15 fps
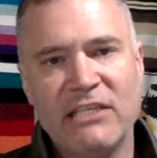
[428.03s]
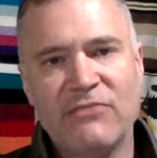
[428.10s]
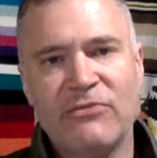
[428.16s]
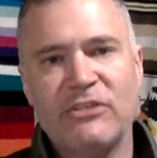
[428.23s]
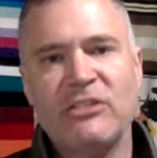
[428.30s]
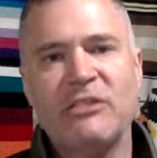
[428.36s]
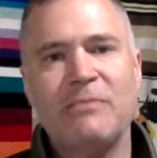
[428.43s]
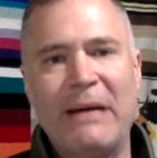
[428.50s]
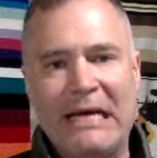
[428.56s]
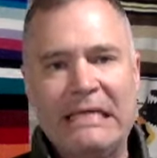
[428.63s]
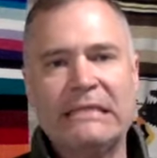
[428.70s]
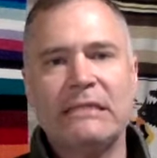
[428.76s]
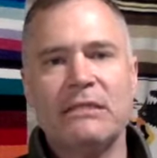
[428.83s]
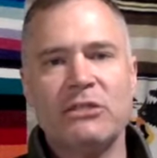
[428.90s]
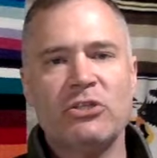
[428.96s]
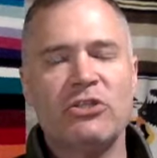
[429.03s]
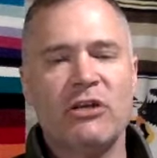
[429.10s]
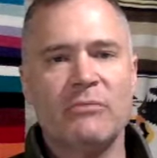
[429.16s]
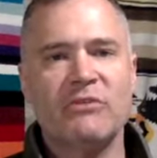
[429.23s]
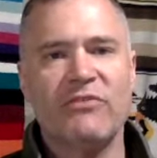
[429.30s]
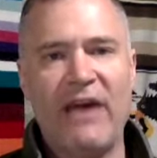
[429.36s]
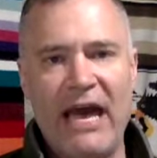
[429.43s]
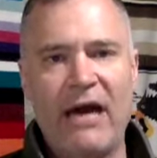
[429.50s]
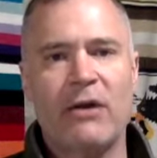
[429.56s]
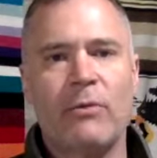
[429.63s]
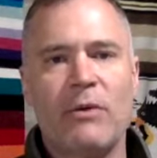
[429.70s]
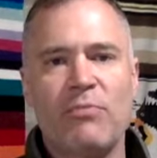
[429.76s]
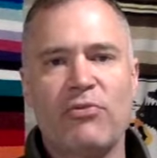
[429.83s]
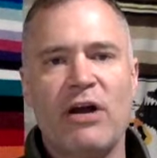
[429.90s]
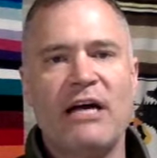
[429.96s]
of responses in terms of how do we
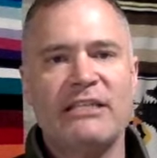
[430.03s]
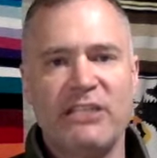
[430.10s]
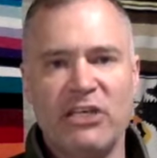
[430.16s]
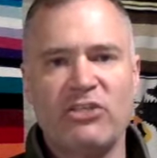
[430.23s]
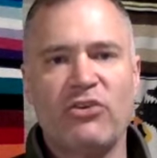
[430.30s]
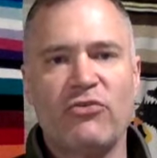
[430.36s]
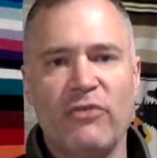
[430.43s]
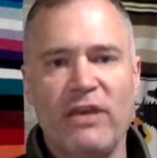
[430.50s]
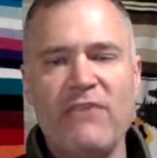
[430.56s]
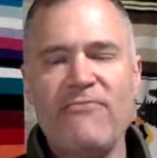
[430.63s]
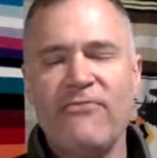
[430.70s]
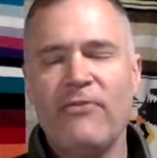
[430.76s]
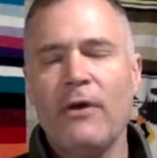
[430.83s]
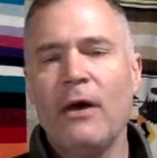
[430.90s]
process grief.